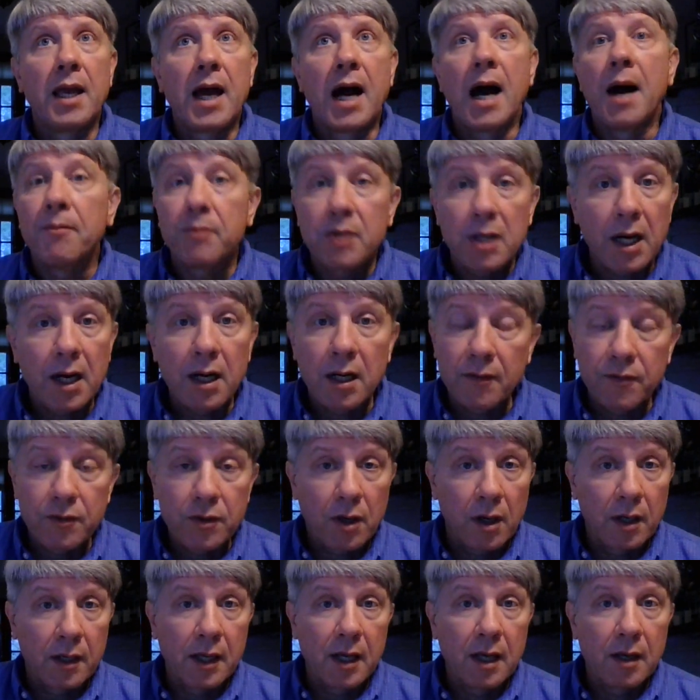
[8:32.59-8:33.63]
I'm tired of
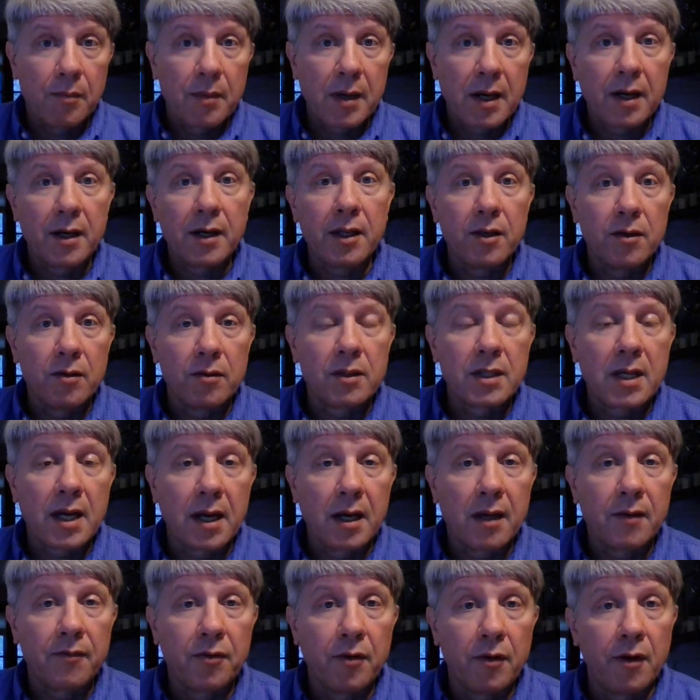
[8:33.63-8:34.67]
talking about it. You're
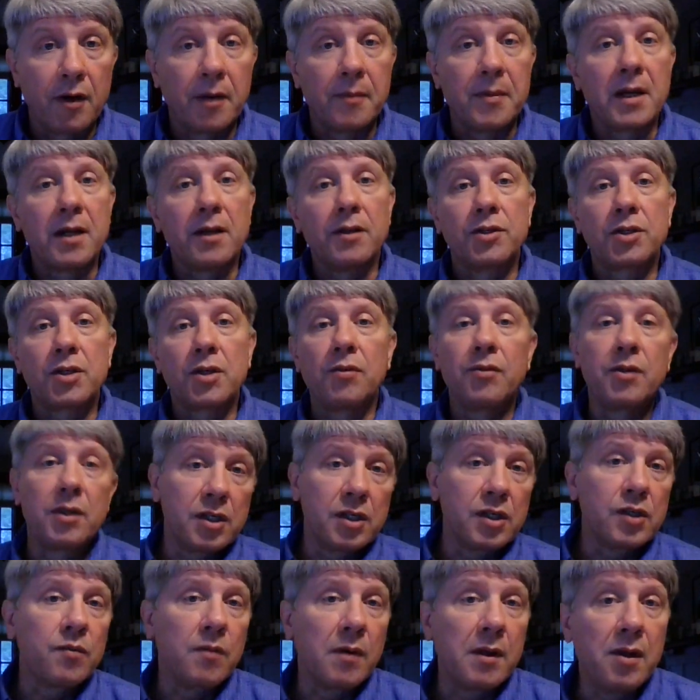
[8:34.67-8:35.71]
tired of hearing about it. So this
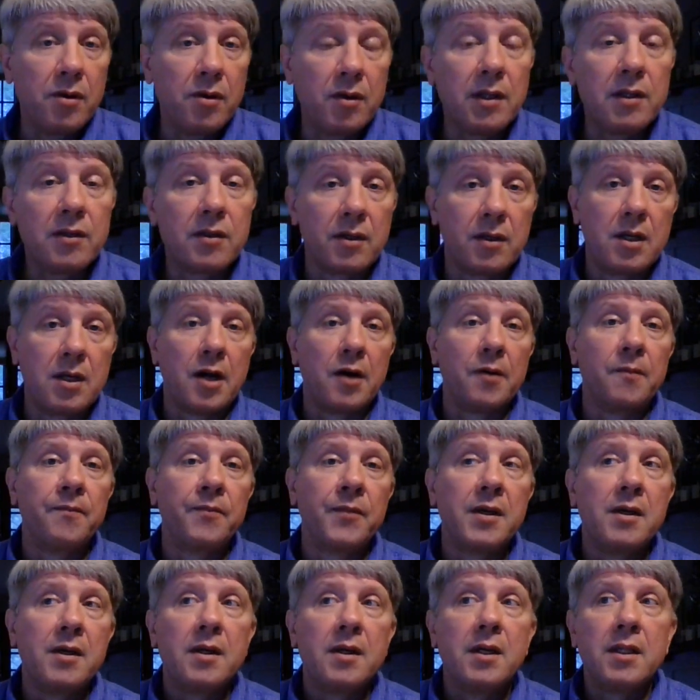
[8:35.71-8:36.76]
is what you need to know.
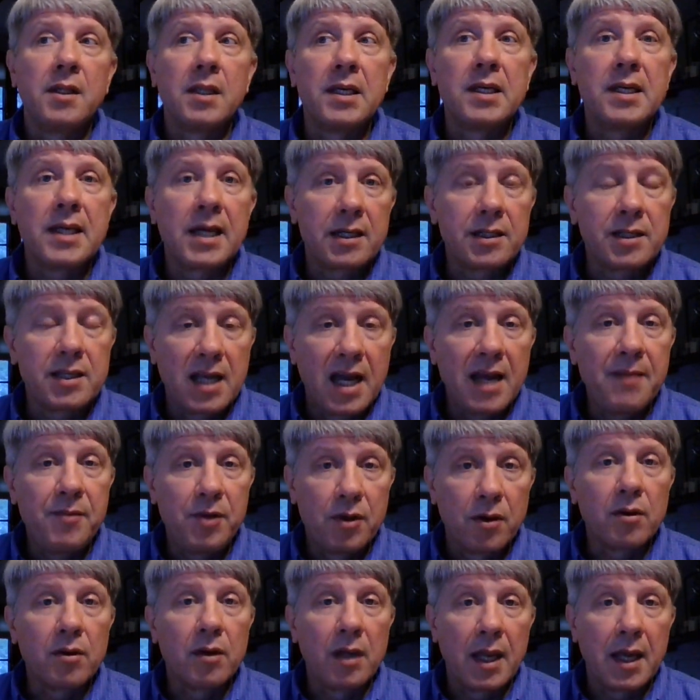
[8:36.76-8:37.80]
The next time
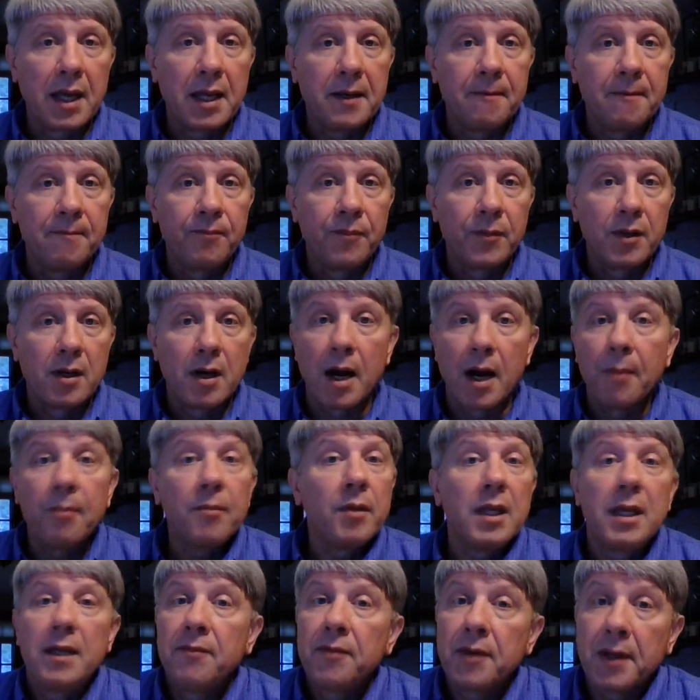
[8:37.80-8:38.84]
you're late, I'm
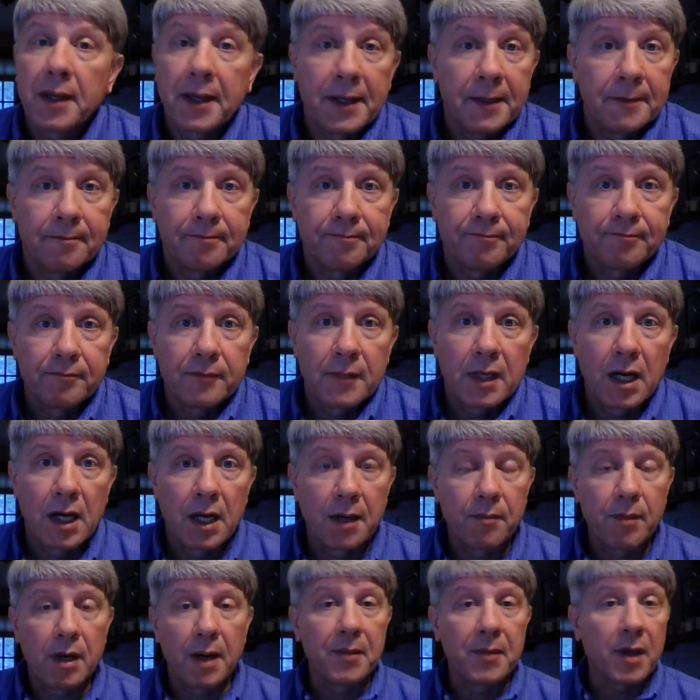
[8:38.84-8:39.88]
leaving.
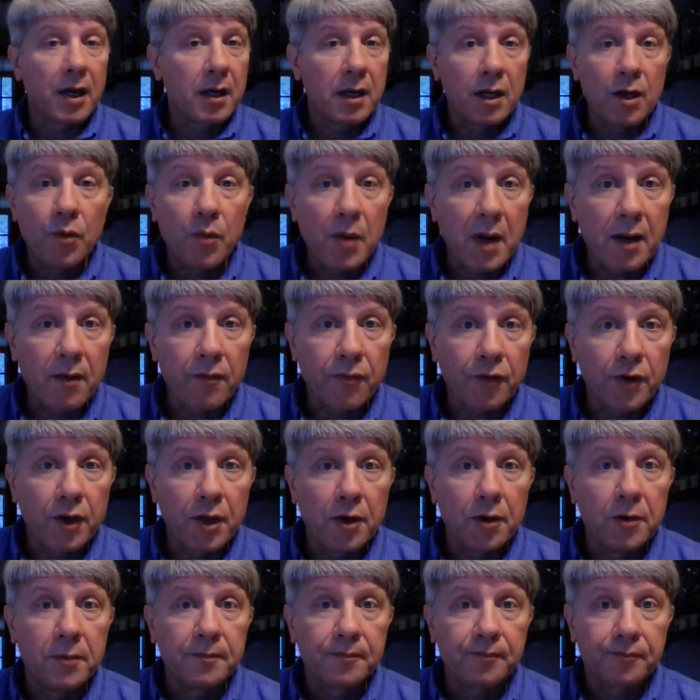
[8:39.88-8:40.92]
I'm not going to wait for
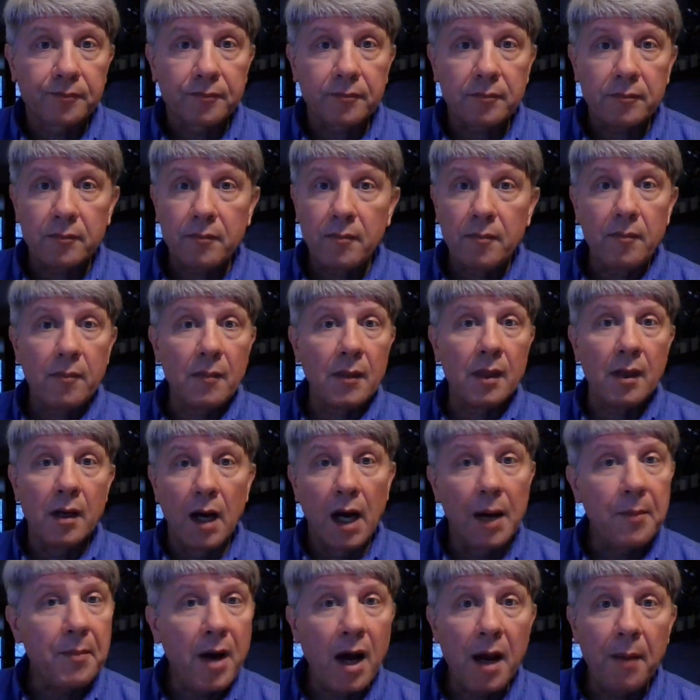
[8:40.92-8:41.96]
you.
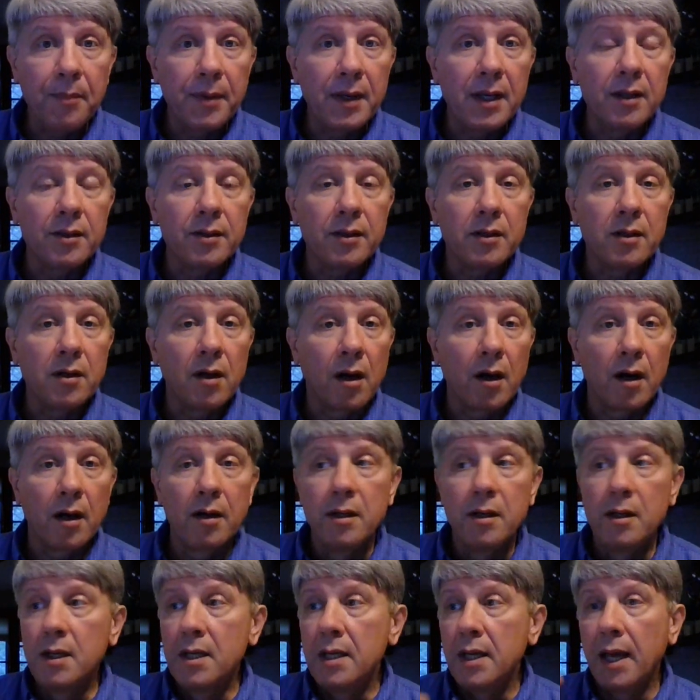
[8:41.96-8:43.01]
I'm hopping in the
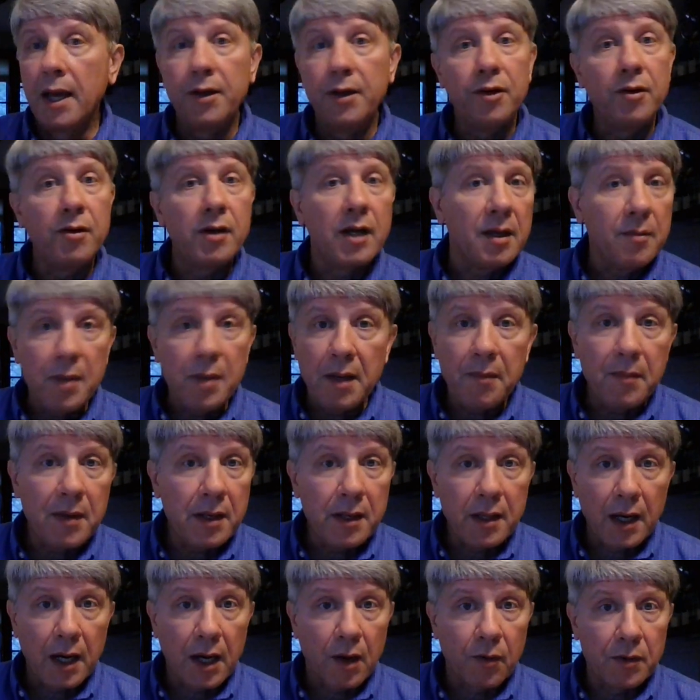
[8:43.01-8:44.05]
car, and you can meet me
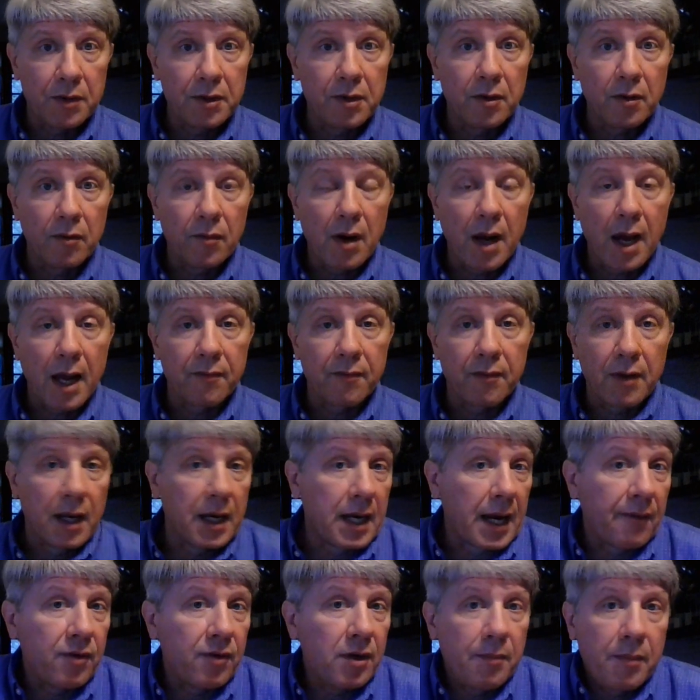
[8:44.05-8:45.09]
there when you arrive.
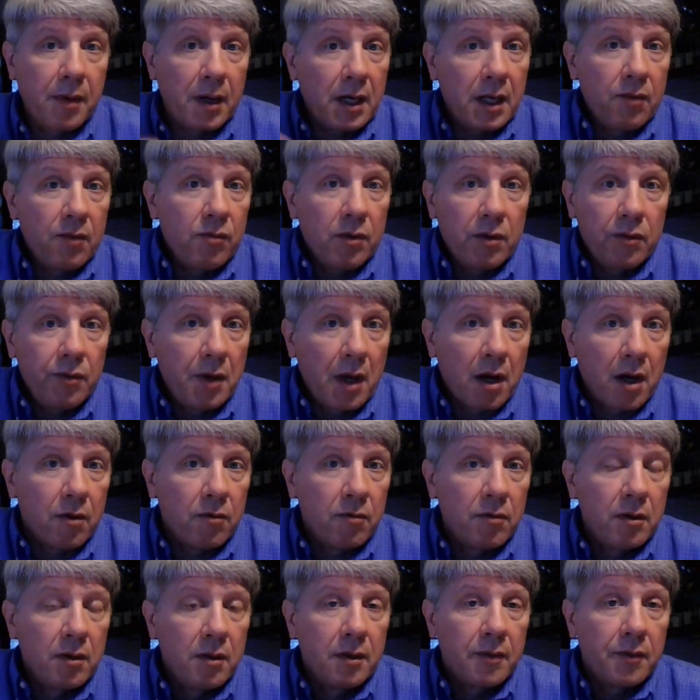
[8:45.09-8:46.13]
And everybody will
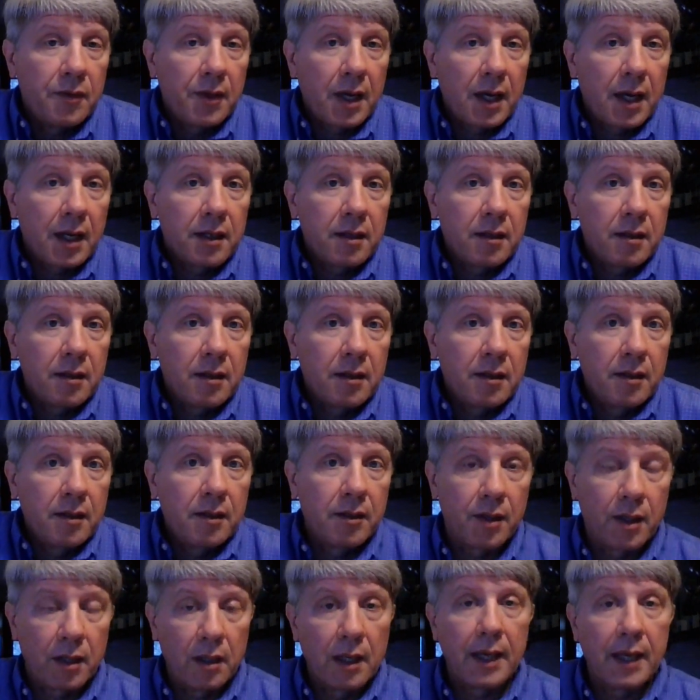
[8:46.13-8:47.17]
know that
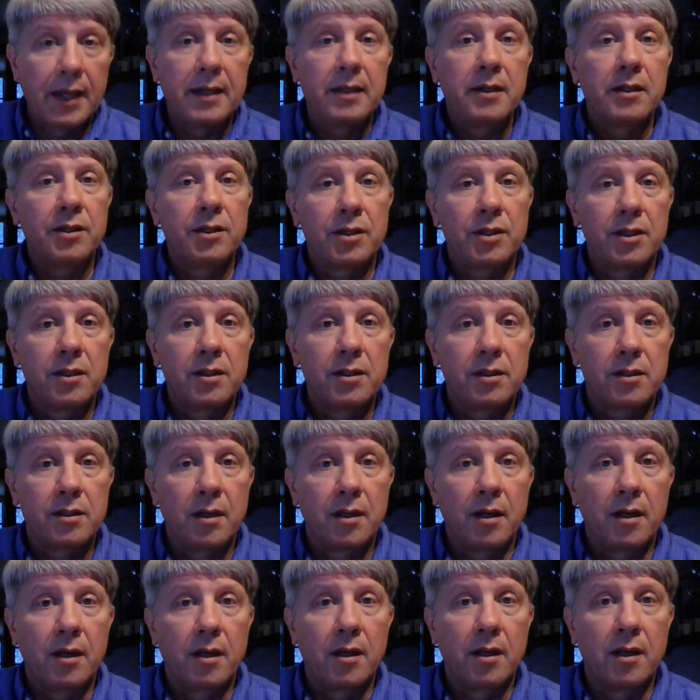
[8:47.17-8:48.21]
the lateness
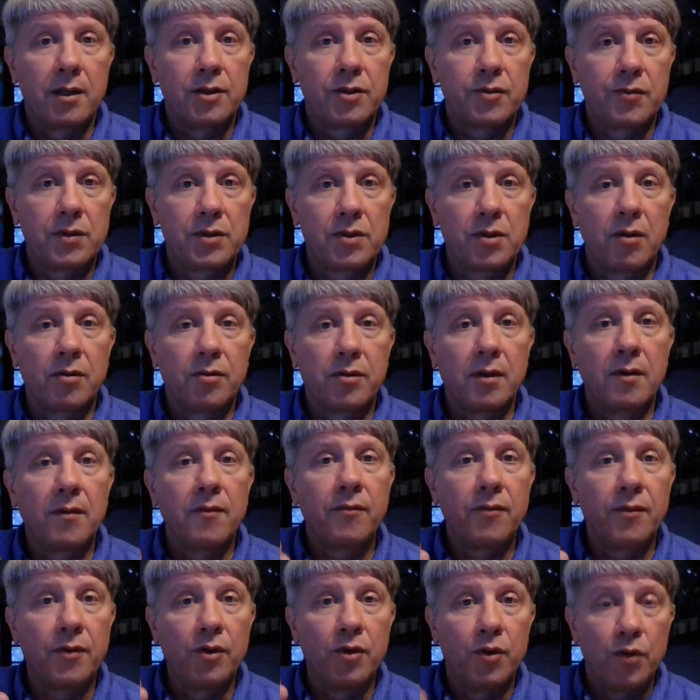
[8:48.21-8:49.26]
is as a result
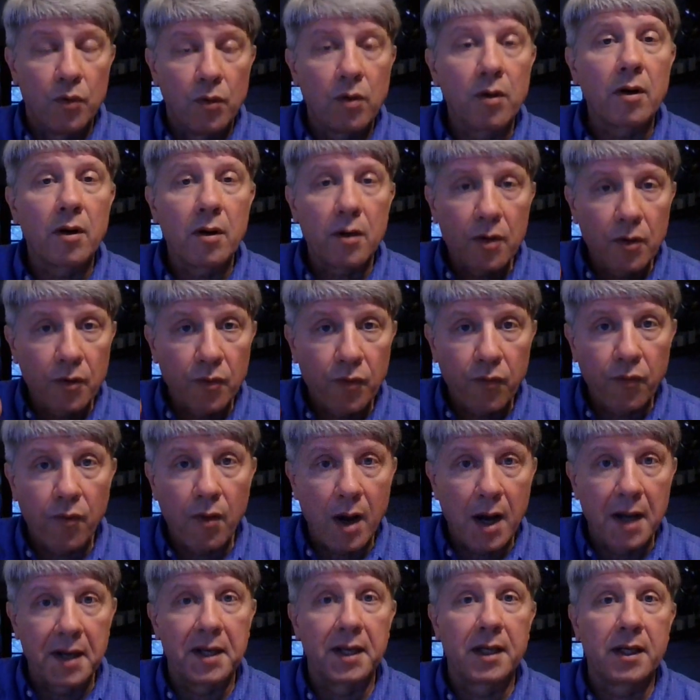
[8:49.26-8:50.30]
of your
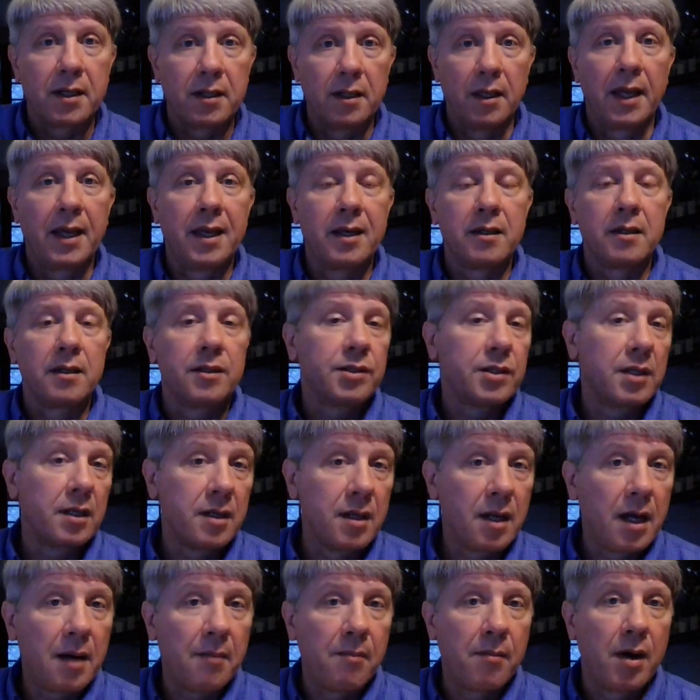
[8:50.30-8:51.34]
chronic lateness and
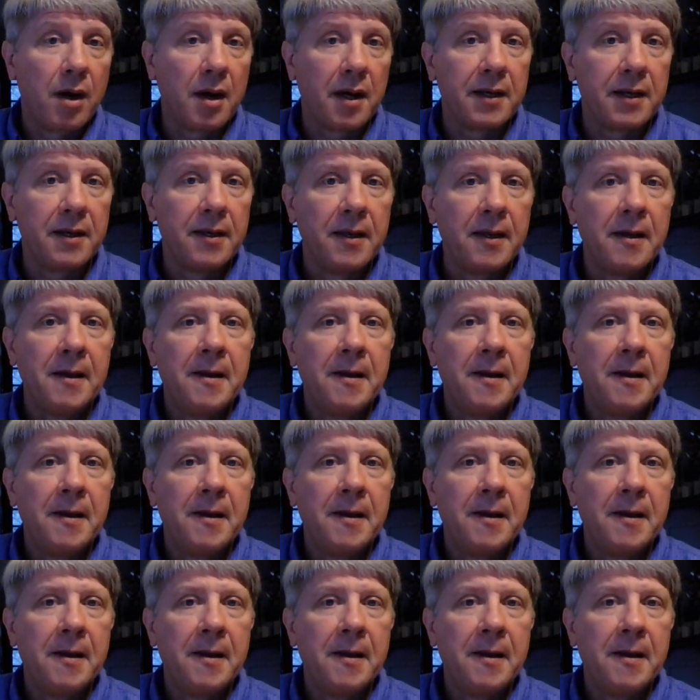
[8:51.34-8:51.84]
not mine.